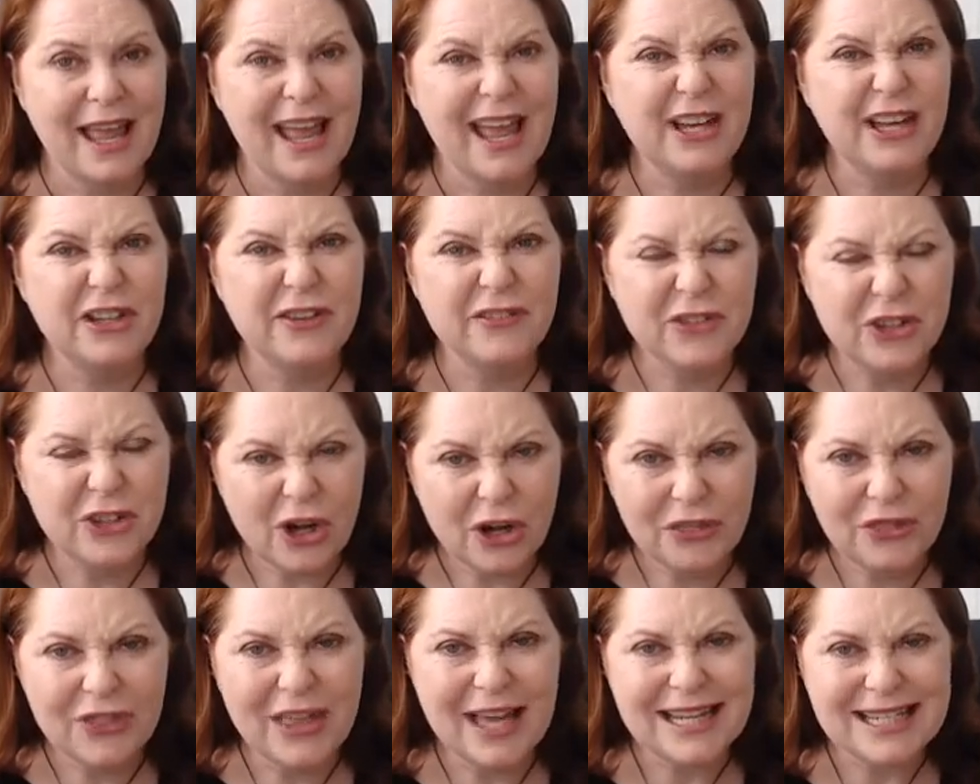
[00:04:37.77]
And you've
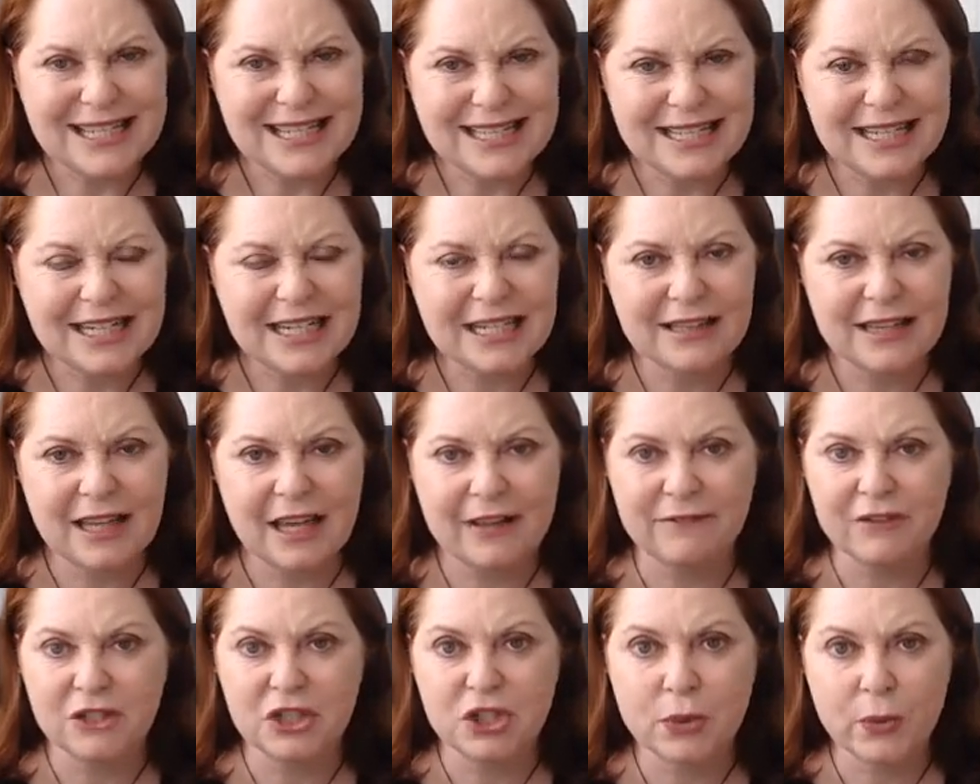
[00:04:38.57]
got that sitting
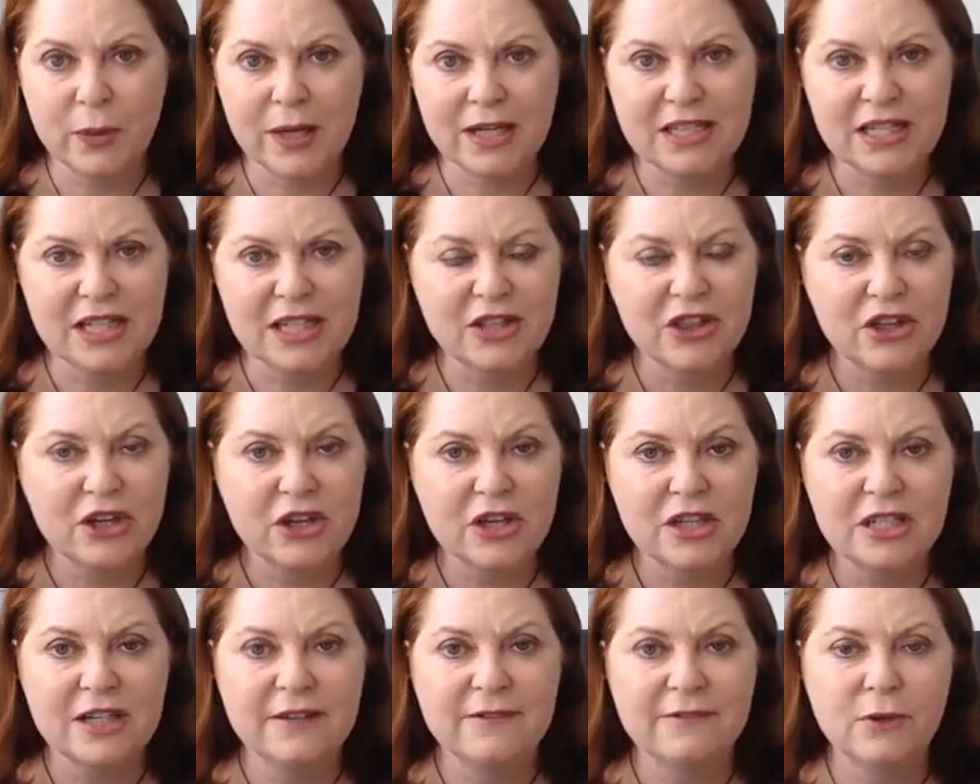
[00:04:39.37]
there for 20,
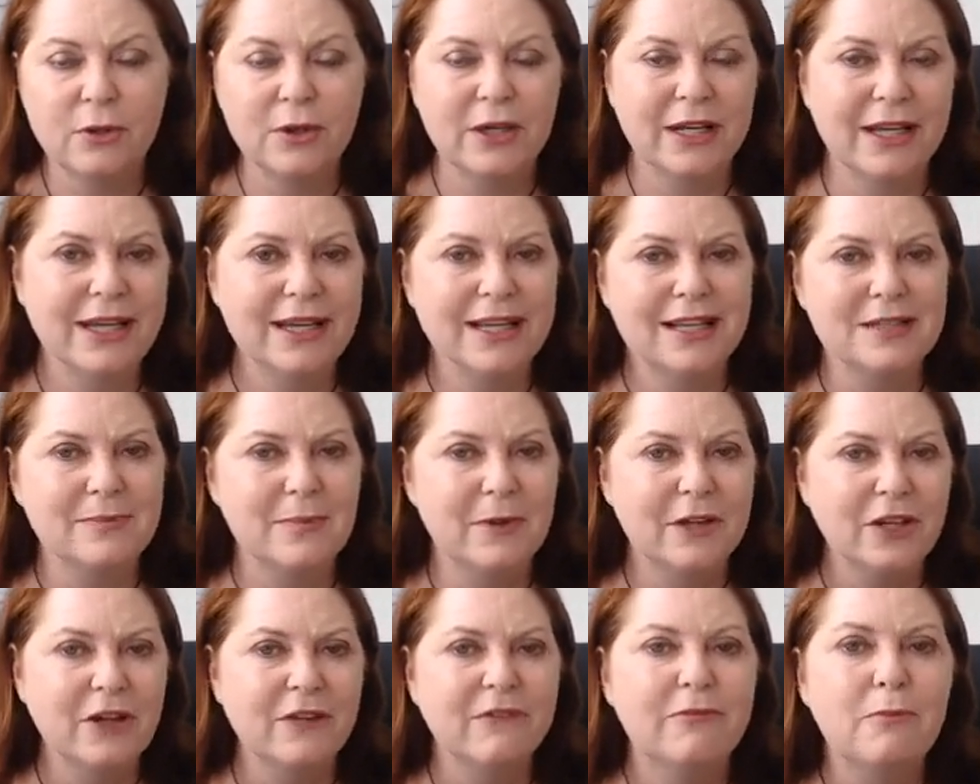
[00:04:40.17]
30, 40 years,
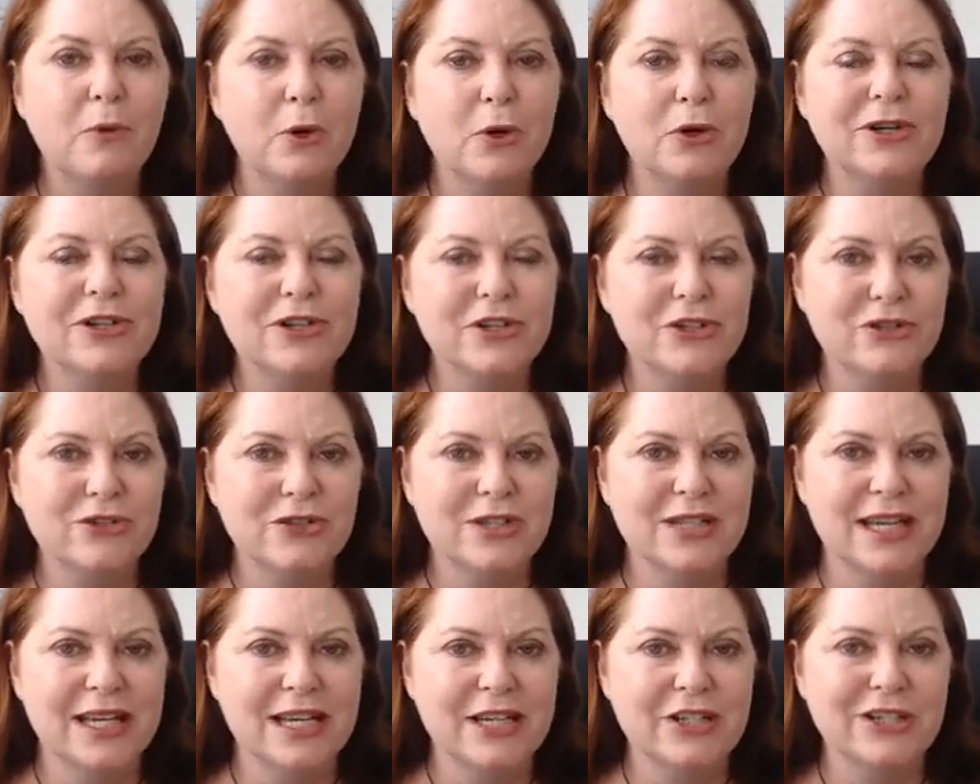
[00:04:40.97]
but you've bought it
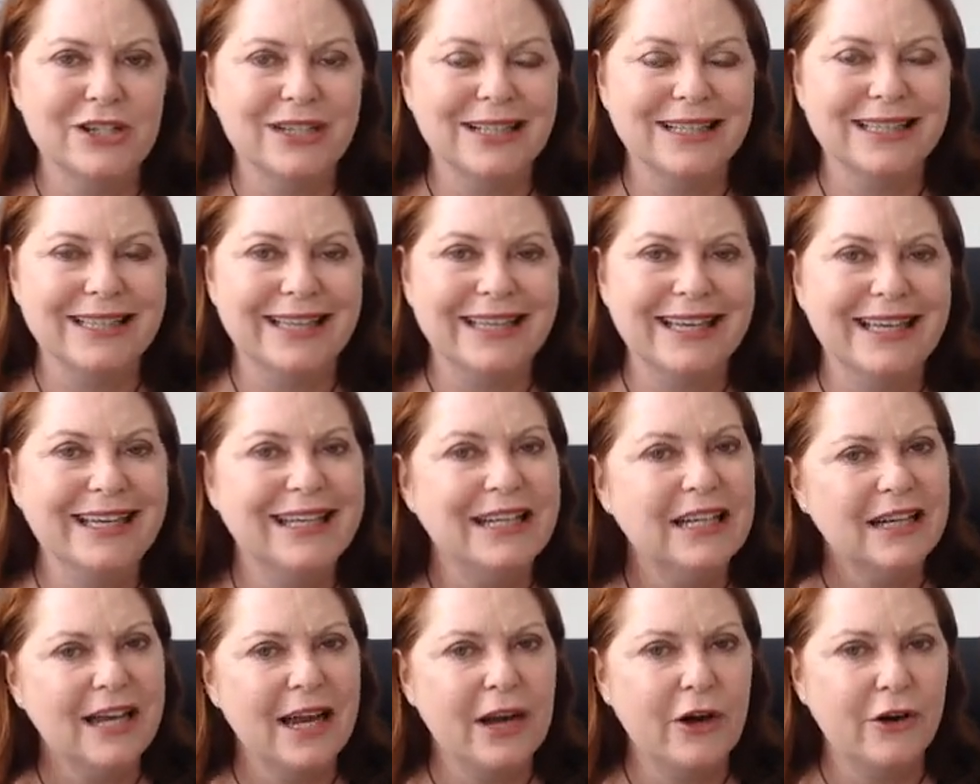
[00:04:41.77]
strategically
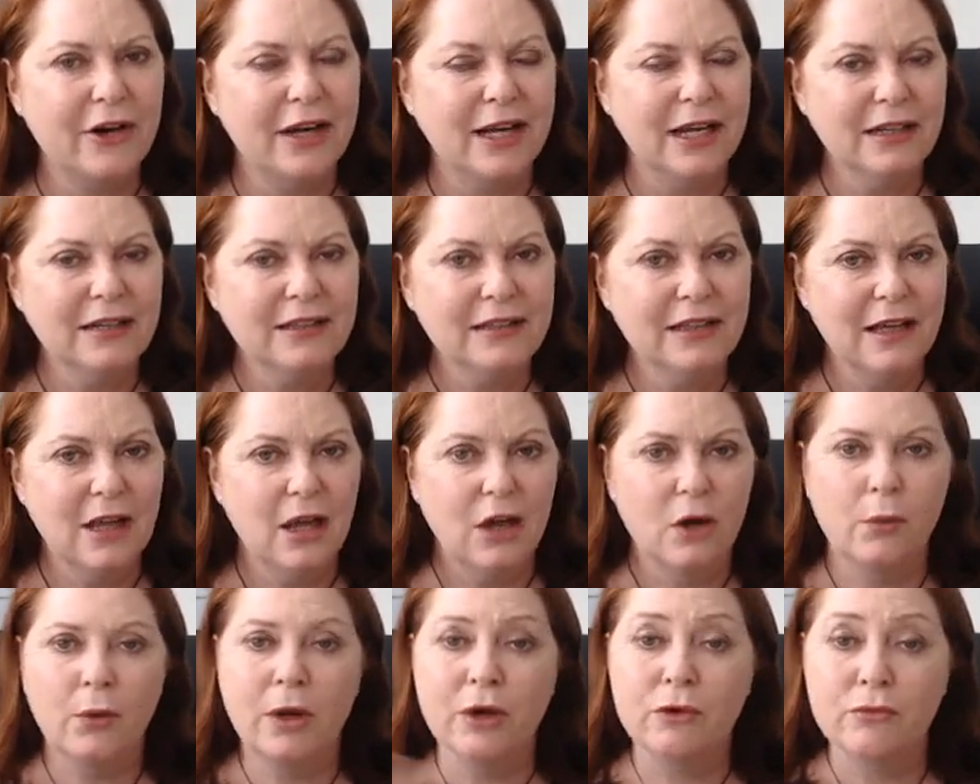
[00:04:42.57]
in an area
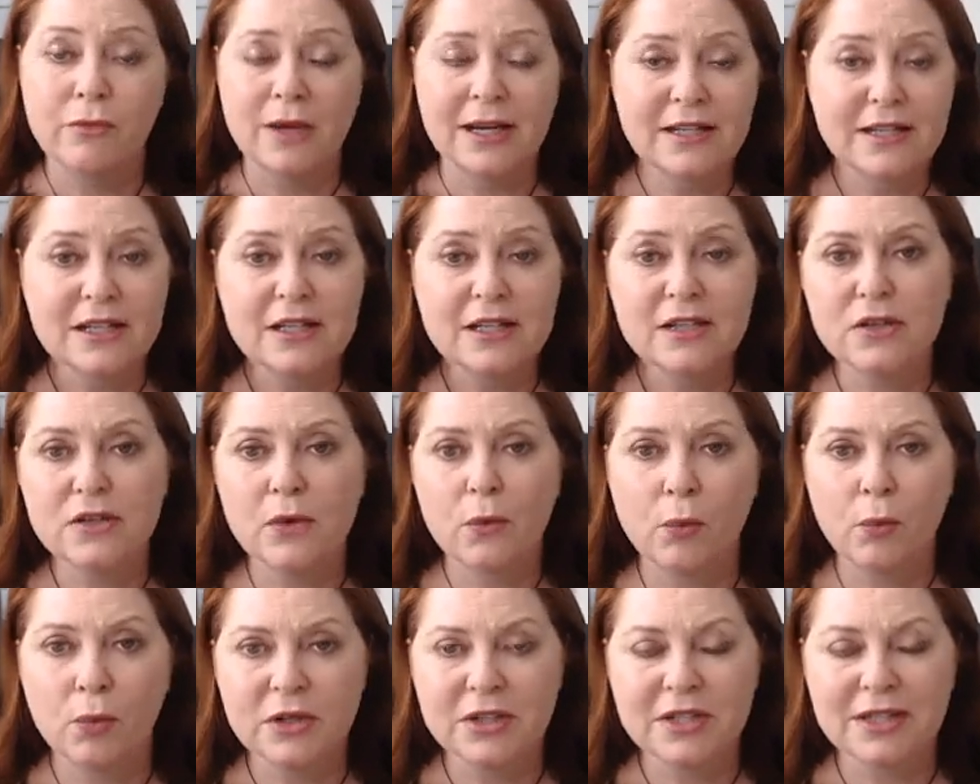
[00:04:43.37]
where renters
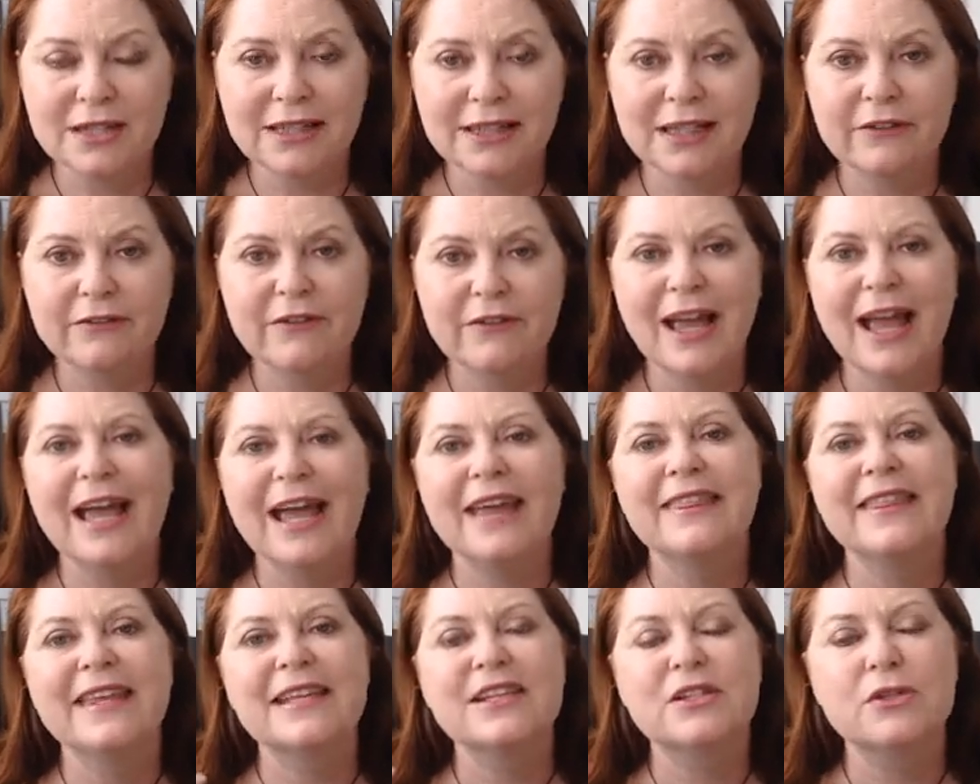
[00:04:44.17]
want to live
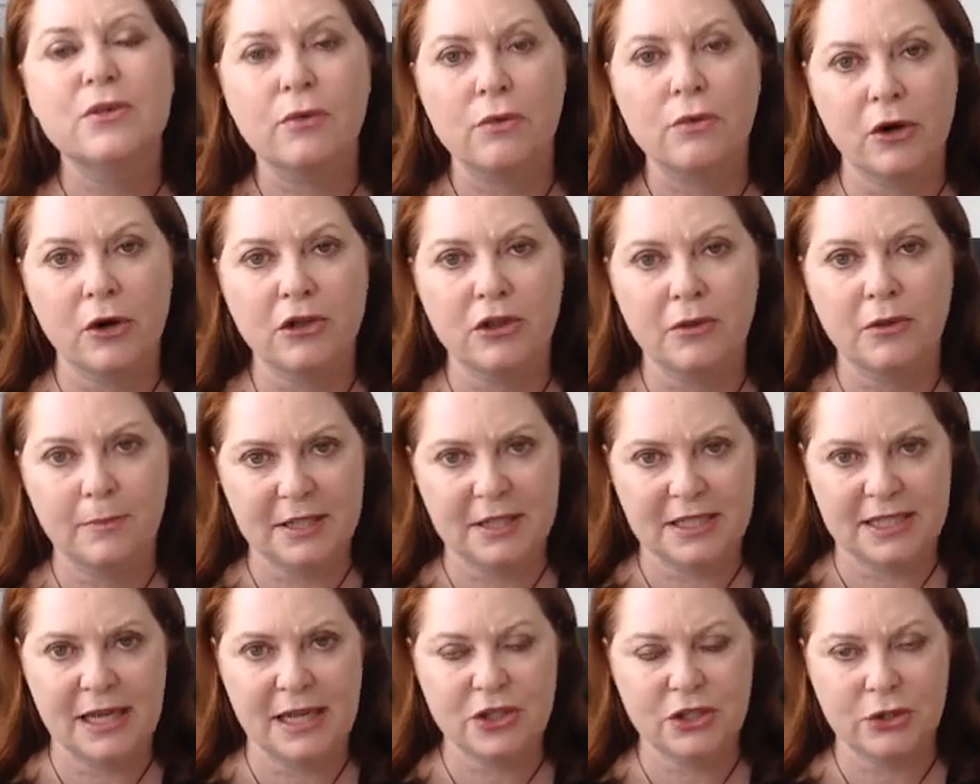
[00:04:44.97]
and there's growth
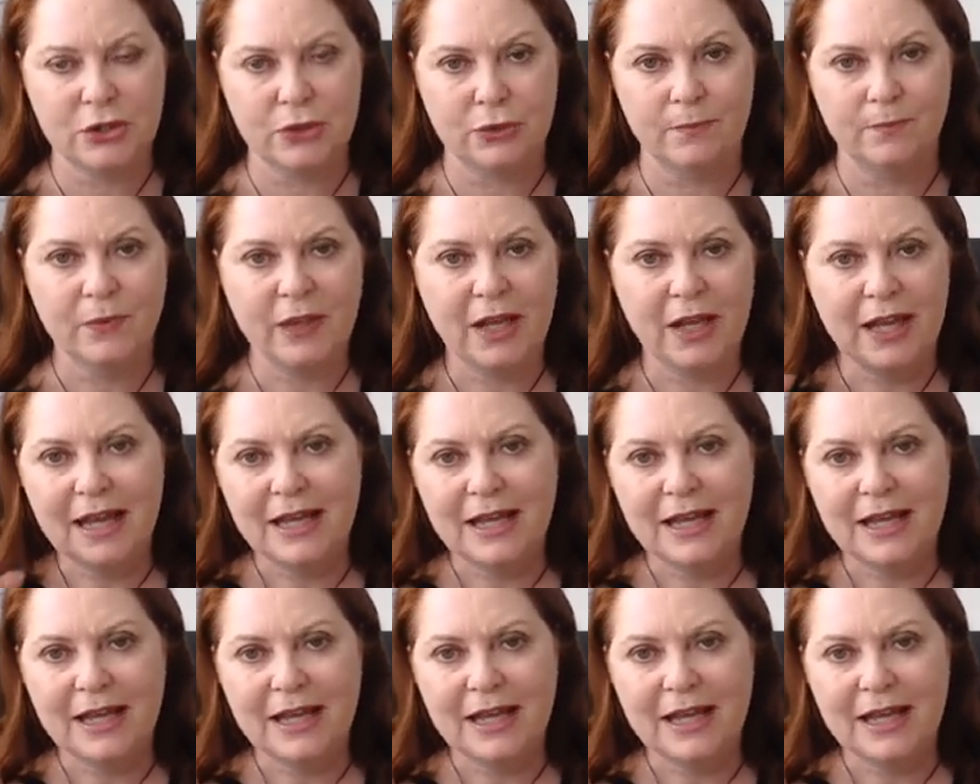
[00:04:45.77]
potential.